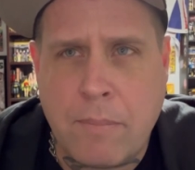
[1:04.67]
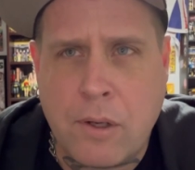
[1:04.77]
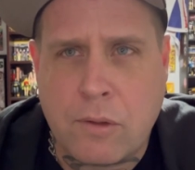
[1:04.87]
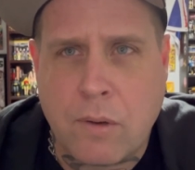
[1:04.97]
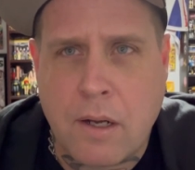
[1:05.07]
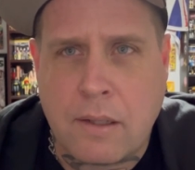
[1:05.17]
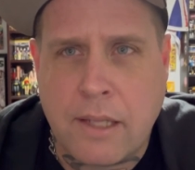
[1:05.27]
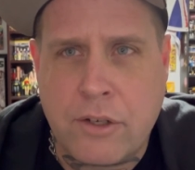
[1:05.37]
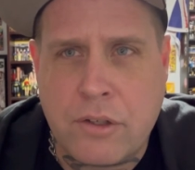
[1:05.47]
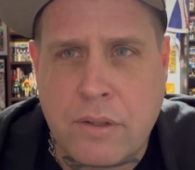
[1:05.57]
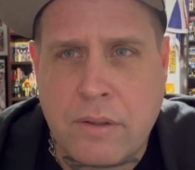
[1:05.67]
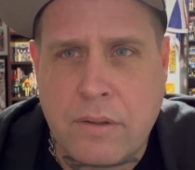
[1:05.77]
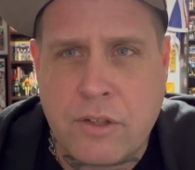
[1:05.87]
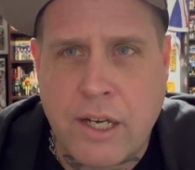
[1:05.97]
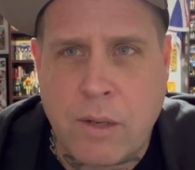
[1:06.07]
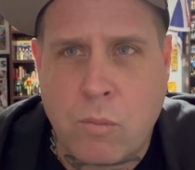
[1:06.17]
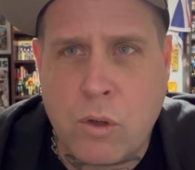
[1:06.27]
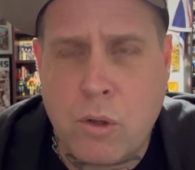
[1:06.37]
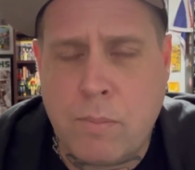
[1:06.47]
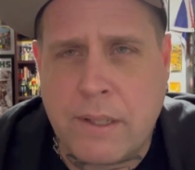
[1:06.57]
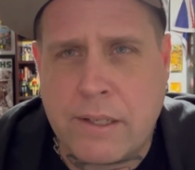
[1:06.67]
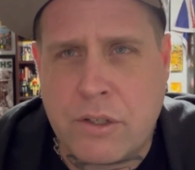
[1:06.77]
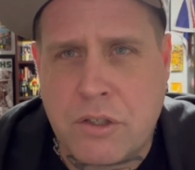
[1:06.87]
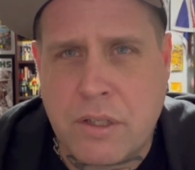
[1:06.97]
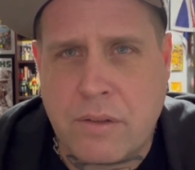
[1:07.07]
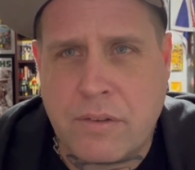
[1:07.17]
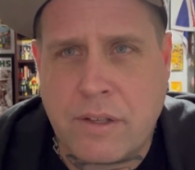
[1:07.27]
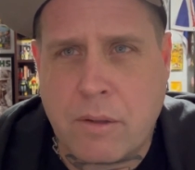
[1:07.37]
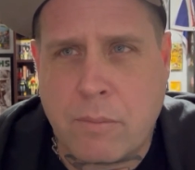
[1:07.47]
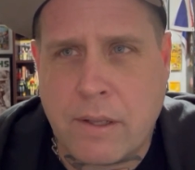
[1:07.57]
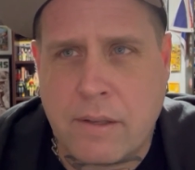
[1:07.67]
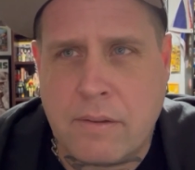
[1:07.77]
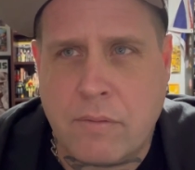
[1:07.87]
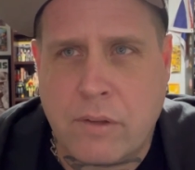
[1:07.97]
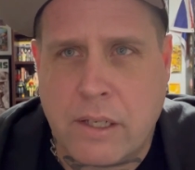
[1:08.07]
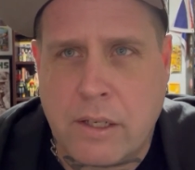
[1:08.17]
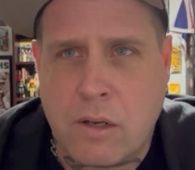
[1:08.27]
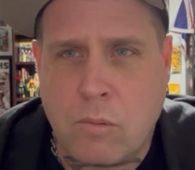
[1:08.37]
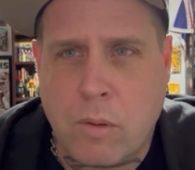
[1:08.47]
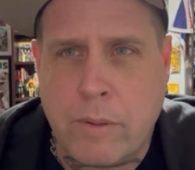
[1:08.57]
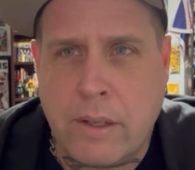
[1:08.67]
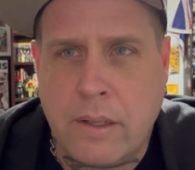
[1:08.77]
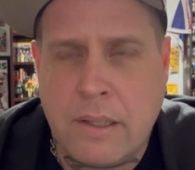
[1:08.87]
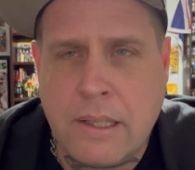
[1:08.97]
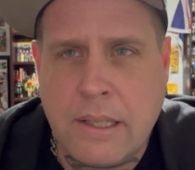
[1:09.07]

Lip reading: punk rock legend Jenny Wu, because she is still a relatively young woman,